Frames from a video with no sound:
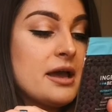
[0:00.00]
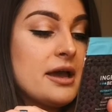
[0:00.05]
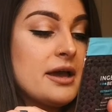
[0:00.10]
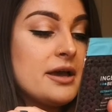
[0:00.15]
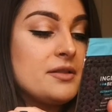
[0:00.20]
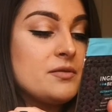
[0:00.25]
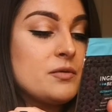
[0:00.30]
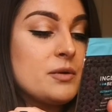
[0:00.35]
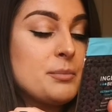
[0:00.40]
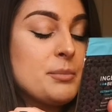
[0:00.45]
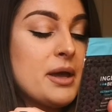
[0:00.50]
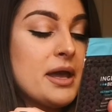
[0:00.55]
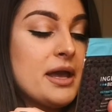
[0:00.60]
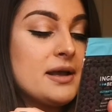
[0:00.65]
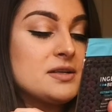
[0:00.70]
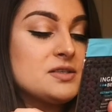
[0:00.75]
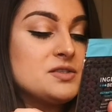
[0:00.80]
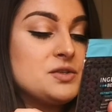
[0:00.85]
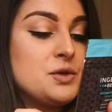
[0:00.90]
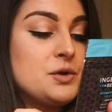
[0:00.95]
and
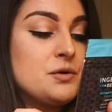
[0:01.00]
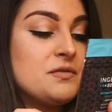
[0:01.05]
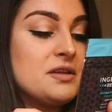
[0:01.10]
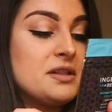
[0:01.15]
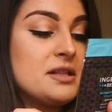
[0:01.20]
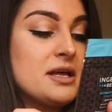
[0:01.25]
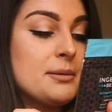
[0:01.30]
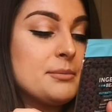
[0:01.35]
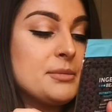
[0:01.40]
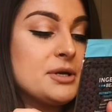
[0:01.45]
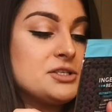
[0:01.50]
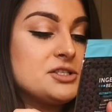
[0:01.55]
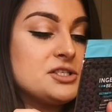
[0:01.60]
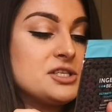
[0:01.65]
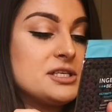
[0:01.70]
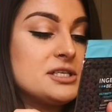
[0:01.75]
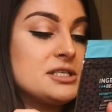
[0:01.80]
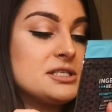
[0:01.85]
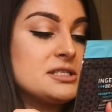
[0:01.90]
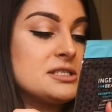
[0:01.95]
repairs UV
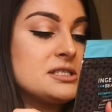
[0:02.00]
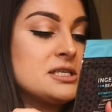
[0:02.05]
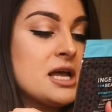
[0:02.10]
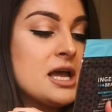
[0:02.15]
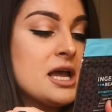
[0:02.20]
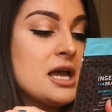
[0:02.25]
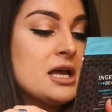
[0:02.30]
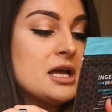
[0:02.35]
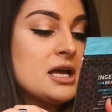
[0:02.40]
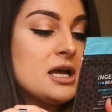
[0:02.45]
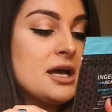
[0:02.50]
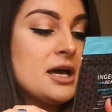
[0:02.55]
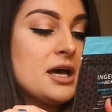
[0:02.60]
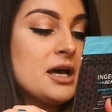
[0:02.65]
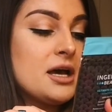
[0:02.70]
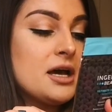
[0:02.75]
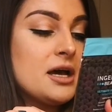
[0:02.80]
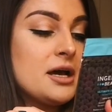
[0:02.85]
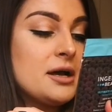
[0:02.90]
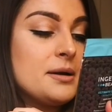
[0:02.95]
damages,
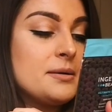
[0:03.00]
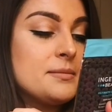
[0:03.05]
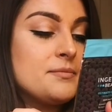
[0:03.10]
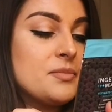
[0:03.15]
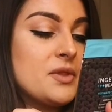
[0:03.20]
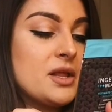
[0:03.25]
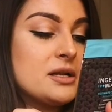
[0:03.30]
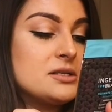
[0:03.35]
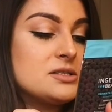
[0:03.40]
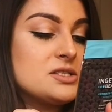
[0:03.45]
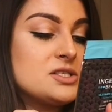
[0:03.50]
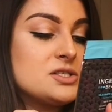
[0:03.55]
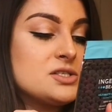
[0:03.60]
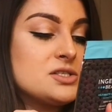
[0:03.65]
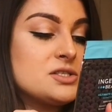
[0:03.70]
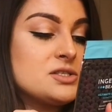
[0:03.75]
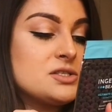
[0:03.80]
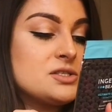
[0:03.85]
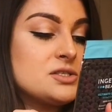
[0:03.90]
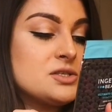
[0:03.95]
um, and
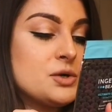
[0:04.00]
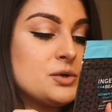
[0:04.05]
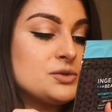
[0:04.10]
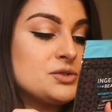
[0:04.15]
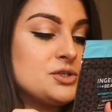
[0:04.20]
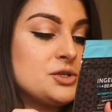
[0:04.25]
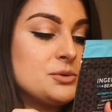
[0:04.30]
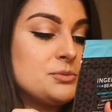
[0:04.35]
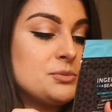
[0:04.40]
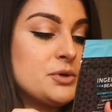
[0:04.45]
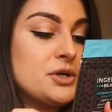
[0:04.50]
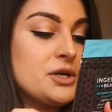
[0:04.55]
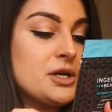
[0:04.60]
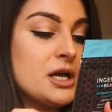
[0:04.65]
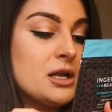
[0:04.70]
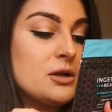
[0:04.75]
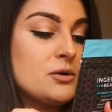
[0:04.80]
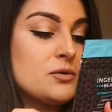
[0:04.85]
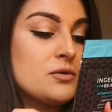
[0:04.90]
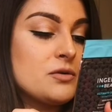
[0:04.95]
sodium
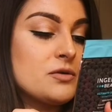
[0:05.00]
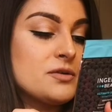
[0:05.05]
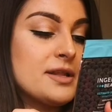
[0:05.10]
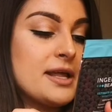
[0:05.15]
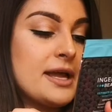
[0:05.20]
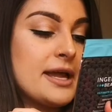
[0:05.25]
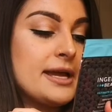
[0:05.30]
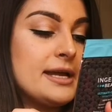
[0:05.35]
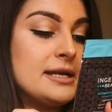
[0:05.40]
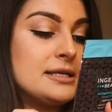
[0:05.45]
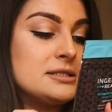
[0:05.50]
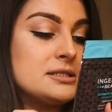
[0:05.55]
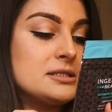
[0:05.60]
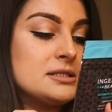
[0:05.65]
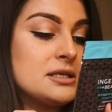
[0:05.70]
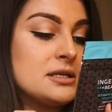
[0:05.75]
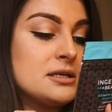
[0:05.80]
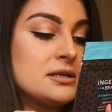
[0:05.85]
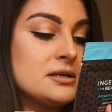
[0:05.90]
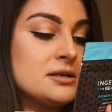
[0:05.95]

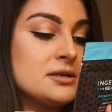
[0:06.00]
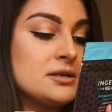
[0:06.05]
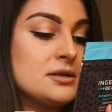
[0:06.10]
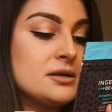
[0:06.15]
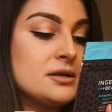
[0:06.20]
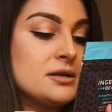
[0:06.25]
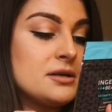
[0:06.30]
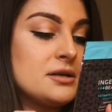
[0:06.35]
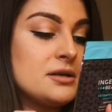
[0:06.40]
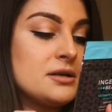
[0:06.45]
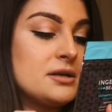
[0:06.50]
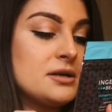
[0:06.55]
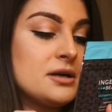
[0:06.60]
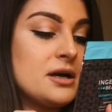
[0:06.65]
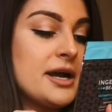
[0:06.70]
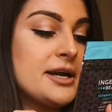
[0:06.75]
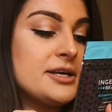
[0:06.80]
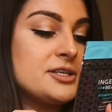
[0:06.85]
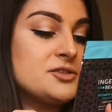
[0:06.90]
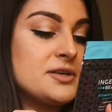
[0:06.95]
hyaluronate uh,
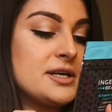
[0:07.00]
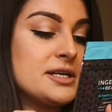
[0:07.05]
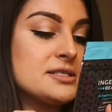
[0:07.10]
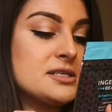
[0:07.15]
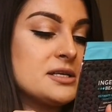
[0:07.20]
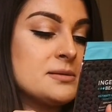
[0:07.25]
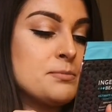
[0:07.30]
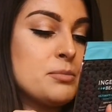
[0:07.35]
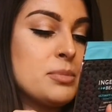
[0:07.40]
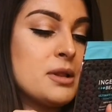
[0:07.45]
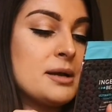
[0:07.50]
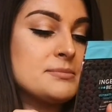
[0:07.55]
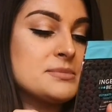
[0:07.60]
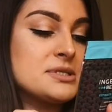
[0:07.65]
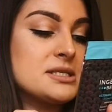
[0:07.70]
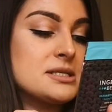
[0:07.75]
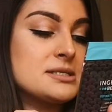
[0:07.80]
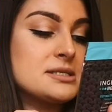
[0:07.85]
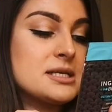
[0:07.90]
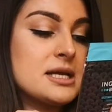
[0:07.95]
hydrates and
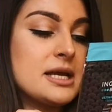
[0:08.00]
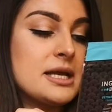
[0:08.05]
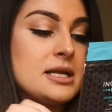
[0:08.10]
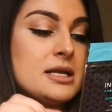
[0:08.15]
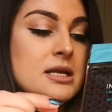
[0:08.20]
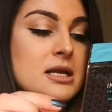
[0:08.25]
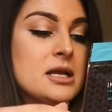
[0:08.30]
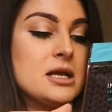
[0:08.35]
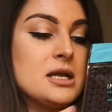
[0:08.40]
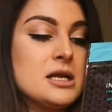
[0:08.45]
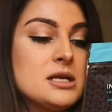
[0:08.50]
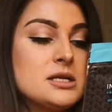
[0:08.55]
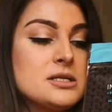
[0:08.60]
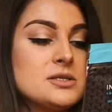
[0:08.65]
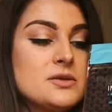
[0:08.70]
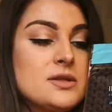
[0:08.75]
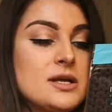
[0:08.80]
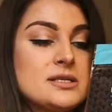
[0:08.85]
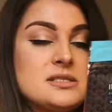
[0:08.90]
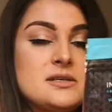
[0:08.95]
plumps the skin.
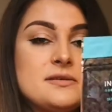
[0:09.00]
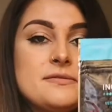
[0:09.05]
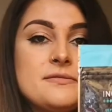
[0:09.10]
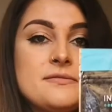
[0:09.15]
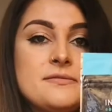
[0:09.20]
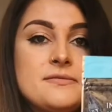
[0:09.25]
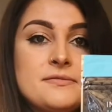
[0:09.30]
So that's a